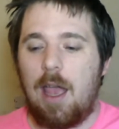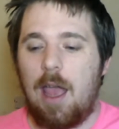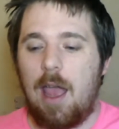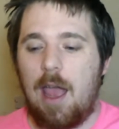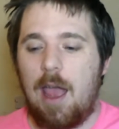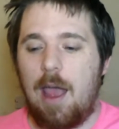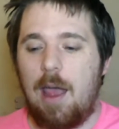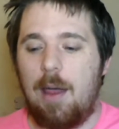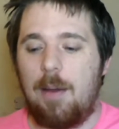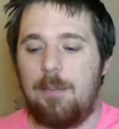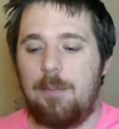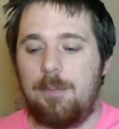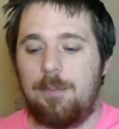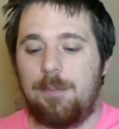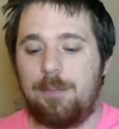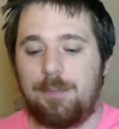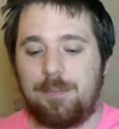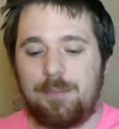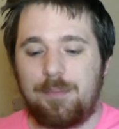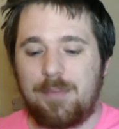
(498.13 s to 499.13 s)

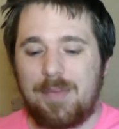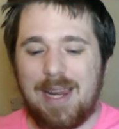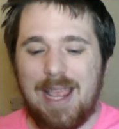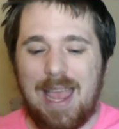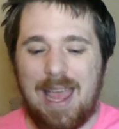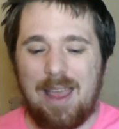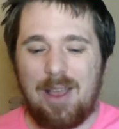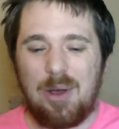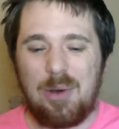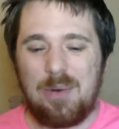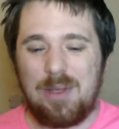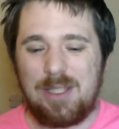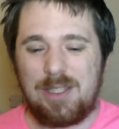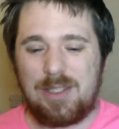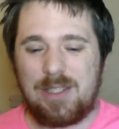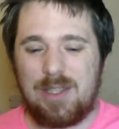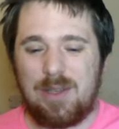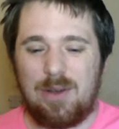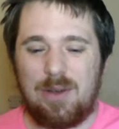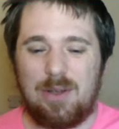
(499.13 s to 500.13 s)
I
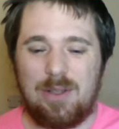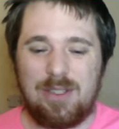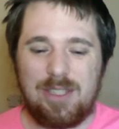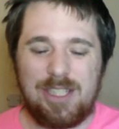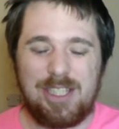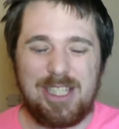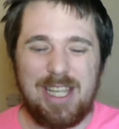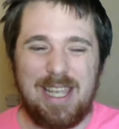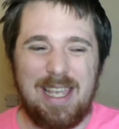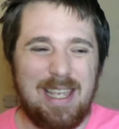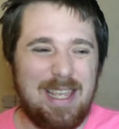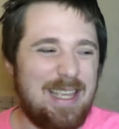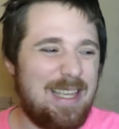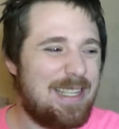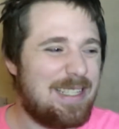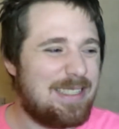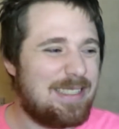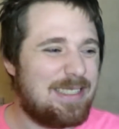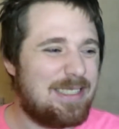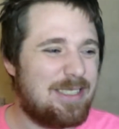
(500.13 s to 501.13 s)
always thought
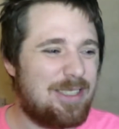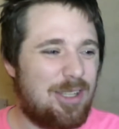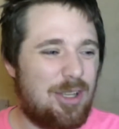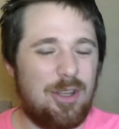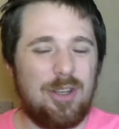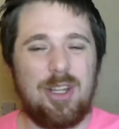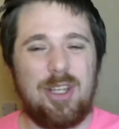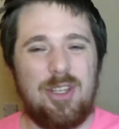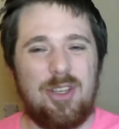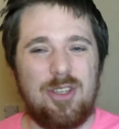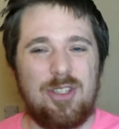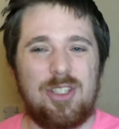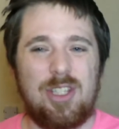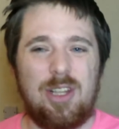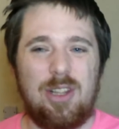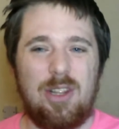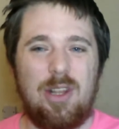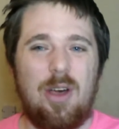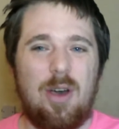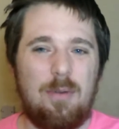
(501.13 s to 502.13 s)
she could have used
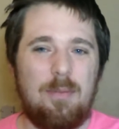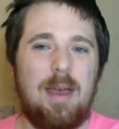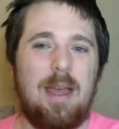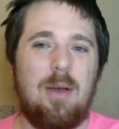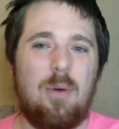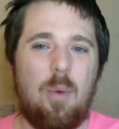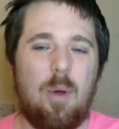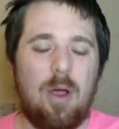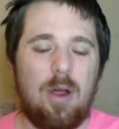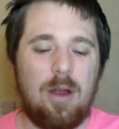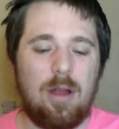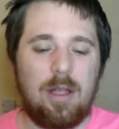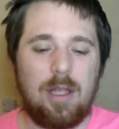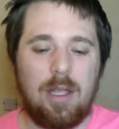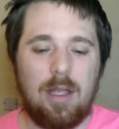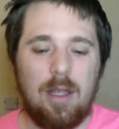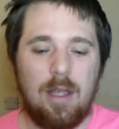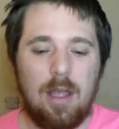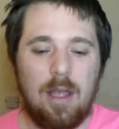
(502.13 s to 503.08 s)
a lot more work,